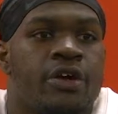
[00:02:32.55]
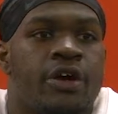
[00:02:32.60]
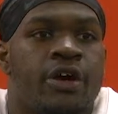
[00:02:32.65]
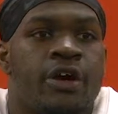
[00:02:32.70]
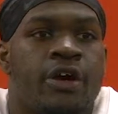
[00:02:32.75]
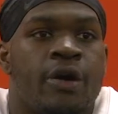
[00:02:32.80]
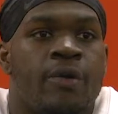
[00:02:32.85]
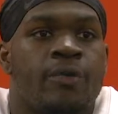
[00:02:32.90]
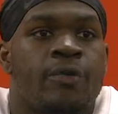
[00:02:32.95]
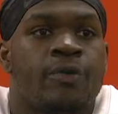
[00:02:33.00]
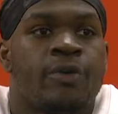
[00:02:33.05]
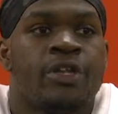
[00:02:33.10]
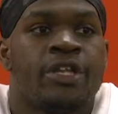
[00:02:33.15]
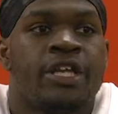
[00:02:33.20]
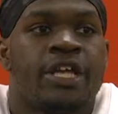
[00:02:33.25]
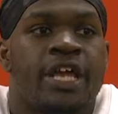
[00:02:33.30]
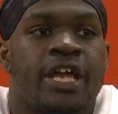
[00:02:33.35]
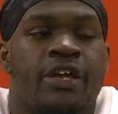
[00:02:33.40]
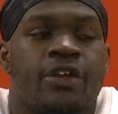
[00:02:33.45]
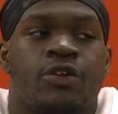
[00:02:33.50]
We
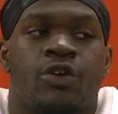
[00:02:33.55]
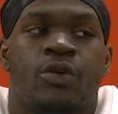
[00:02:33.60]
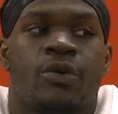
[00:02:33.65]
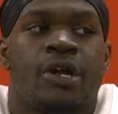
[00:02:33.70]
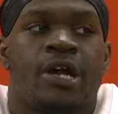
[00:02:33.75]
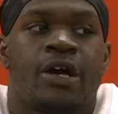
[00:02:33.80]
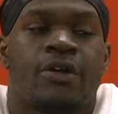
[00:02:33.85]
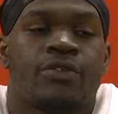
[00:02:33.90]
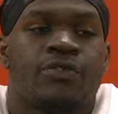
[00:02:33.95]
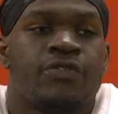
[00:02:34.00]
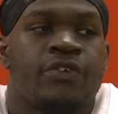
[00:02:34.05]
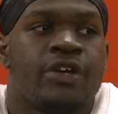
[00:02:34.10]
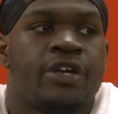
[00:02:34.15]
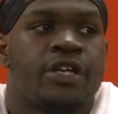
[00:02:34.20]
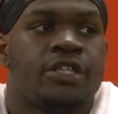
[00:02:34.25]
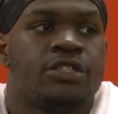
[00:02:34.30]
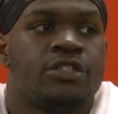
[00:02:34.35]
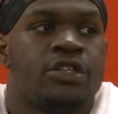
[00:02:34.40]
really can't do it without the fans.